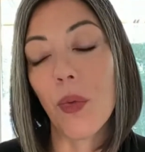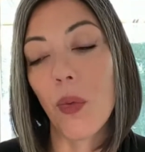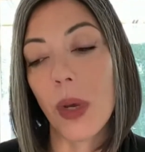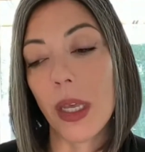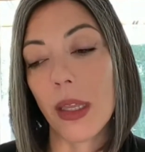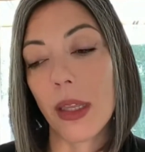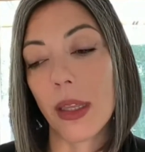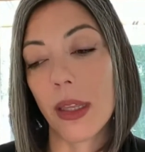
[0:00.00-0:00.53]

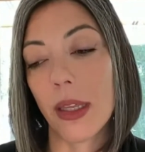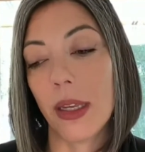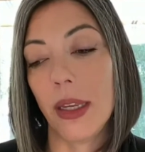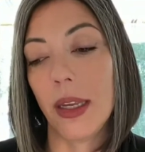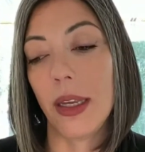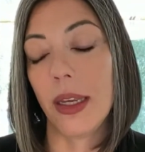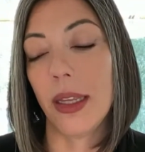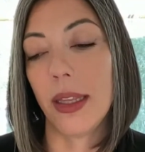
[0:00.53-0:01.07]
with
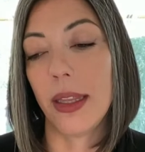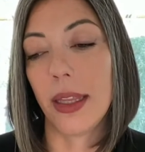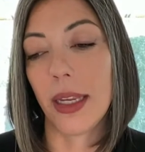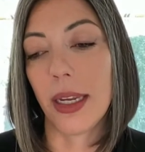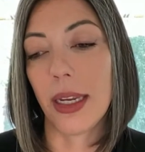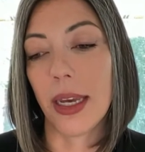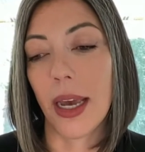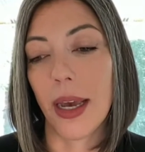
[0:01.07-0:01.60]

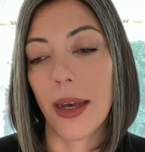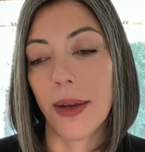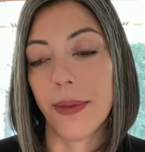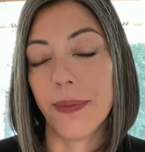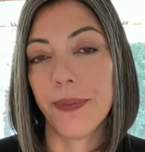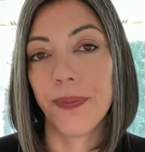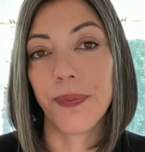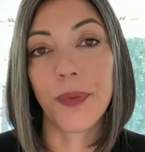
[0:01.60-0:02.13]
the
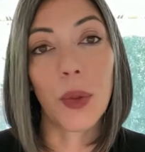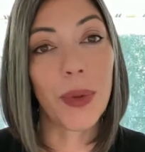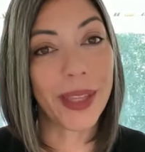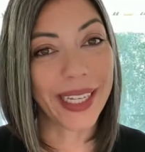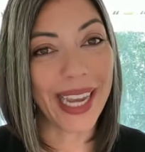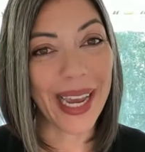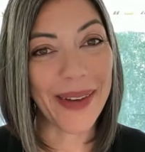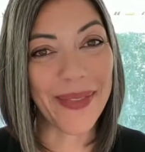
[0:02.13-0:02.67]

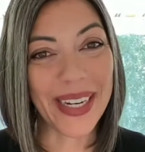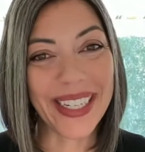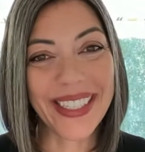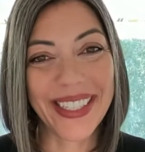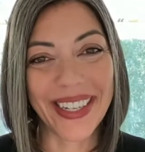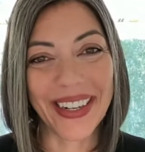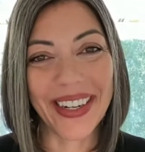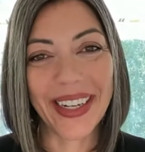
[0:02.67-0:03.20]
ketamine,
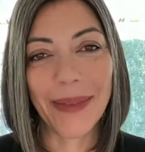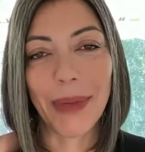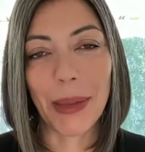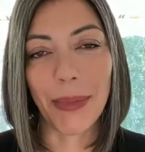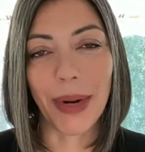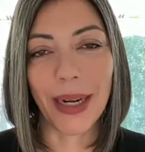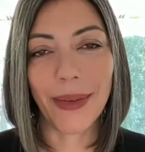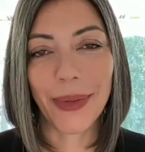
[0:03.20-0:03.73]
sorry, my
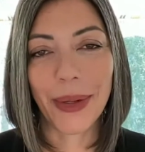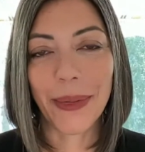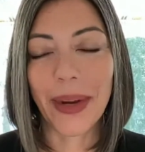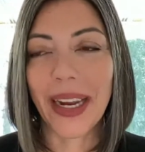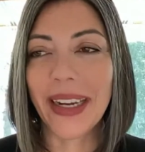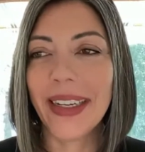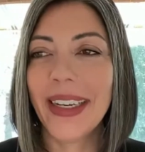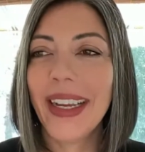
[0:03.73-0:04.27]
brain went
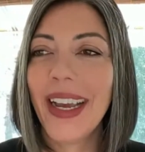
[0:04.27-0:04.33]
away.